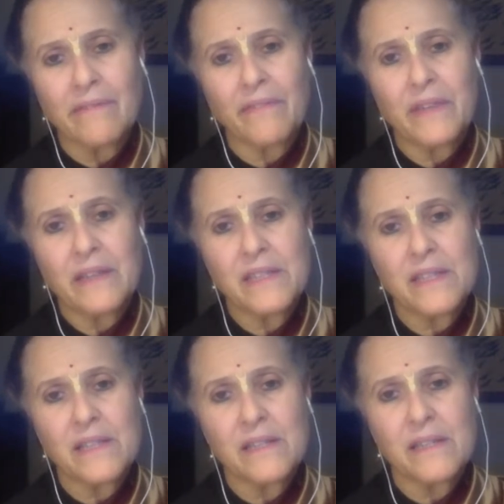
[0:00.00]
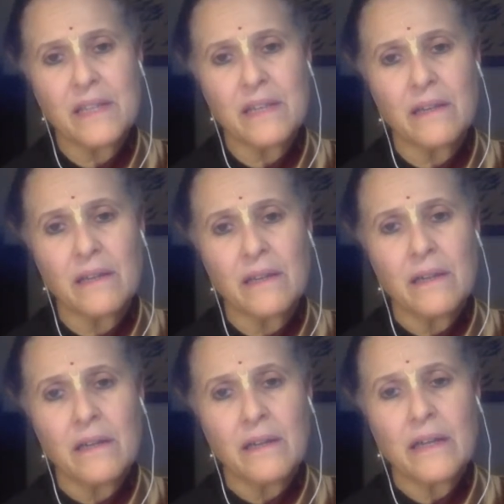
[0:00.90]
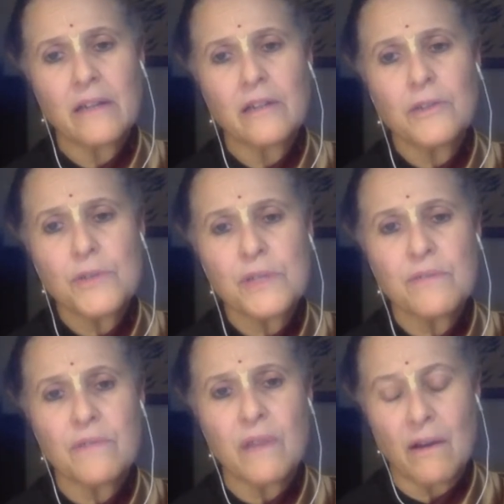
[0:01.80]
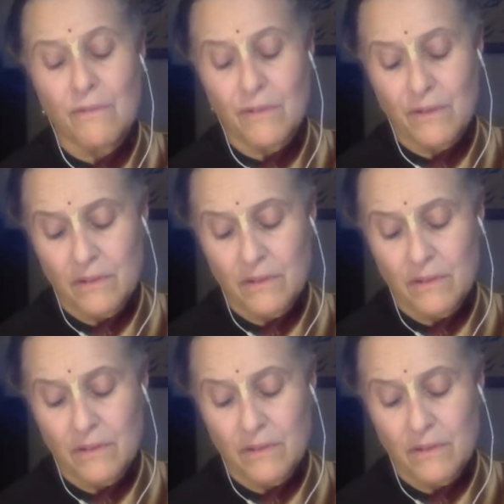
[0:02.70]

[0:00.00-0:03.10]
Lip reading: that this is the inclusive love